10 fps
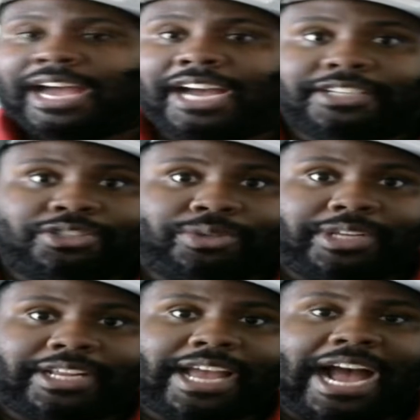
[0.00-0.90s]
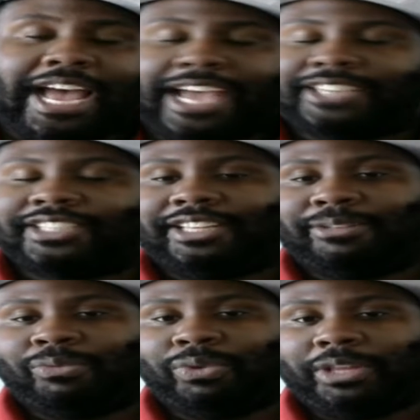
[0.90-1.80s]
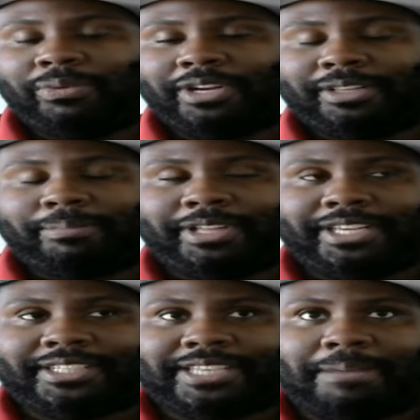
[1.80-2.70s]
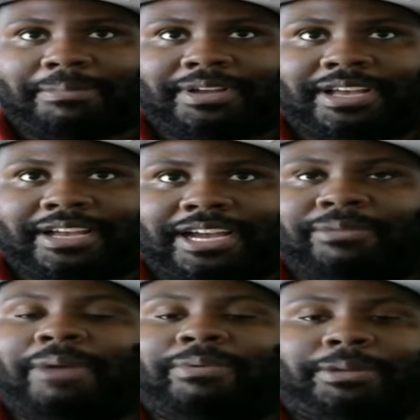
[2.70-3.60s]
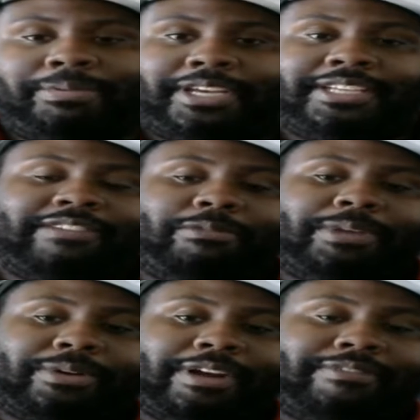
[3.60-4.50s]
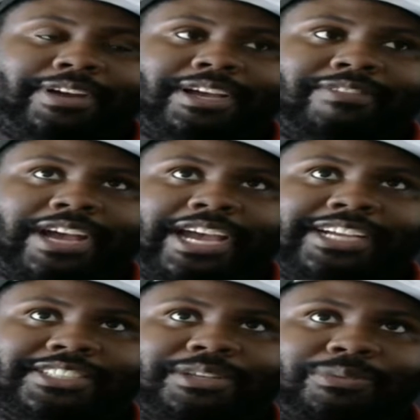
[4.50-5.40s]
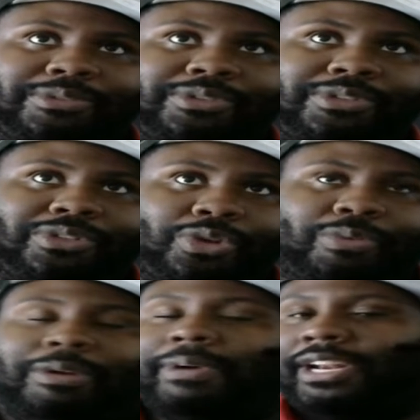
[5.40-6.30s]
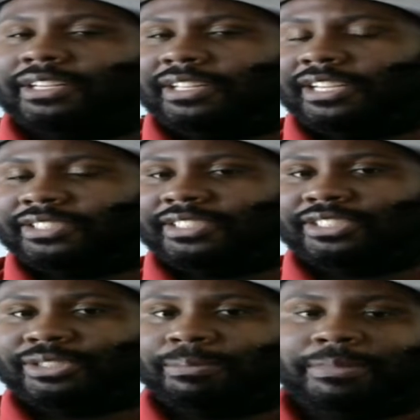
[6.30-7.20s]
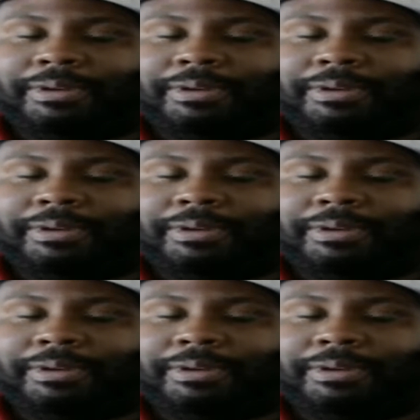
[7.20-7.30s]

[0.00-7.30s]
I enjoyed it. I actually really wanted to play this game. I really played Devil May Cry 5. I actually do want to buy the deluxe edition.